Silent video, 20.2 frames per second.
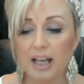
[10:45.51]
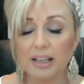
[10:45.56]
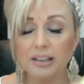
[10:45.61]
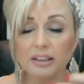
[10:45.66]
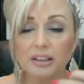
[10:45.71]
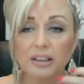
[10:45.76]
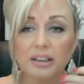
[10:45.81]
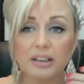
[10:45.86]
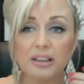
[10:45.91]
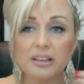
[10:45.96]

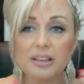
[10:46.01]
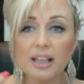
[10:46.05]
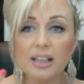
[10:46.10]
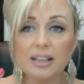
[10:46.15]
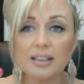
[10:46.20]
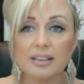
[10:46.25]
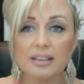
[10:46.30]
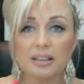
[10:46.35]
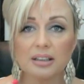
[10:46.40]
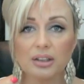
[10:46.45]
And it
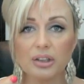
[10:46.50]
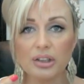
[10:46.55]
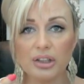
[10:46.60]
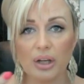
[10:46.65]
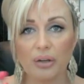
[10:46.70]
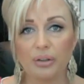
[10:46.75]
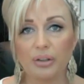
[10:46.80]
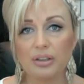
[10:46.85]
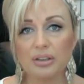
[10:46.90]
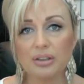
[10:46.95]
does, you
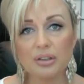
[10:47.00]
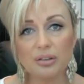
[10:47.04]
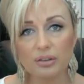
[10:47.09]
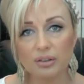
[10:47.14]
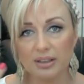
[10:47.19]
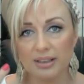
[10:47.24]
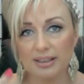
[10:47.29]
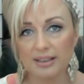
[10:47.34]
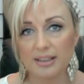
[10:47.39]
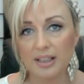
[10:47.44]
know, it's not
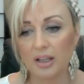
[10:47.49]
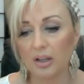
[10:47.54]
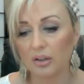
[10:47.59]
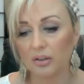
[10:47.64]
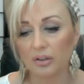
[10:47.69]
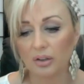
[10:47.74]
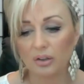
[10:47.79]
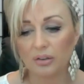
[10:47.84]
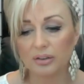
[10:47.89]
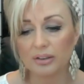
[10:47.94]
going to stay
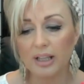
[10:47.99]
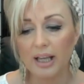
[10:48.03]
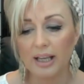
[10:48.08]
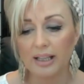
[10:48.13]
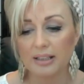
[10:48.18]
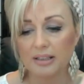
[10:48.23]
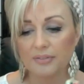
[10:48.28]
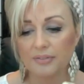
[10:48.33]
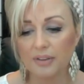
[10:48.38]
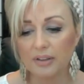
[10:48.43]
on all
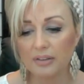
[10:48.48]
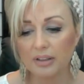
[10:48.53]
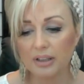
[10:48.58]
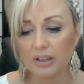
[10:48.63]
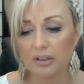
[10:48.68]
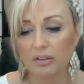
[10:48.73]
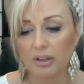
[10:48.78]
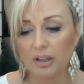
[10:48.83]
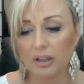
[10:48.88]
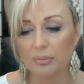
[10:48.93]
day. It's very
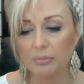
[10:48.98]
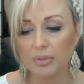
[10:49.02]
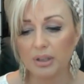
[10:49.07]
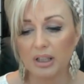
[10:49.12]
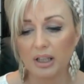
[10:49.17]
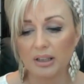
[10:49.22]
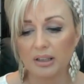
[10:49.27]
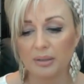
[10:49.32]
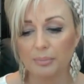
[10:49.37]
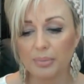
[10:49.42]

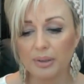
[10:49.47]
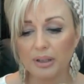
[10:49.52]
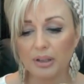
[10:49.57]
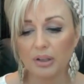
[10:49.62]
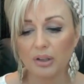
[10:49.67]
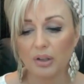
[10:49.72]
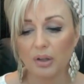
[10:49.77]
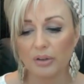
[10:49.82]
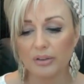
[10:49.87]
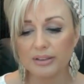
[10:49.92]
creamy and a
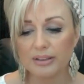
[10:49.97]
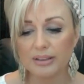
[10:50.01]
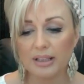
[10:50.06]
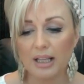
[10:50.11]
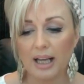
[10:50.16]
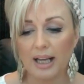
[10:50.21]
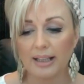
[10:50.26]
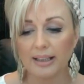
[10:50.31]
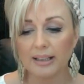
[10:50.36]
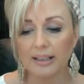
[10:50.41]
bit
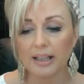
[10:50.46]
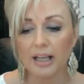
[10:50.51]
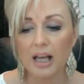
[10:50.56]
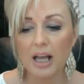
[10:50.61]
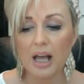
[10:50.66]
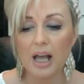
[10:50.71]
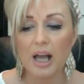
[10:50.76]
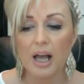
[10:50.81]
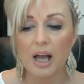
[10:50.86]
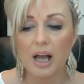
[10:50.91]
gloss-like.
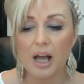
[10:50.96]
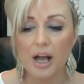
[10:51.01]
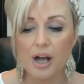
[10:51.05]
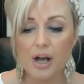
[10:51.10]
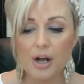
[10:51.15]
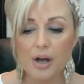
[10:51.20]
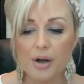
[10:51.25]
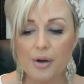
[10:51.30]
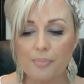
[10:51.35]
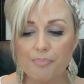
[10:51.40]

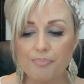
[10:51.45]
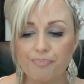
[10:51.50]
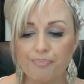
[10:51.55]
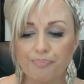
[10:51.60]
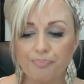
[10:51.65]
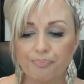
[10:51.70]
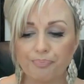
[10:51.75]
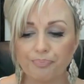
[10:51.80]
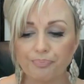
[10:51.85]
Um,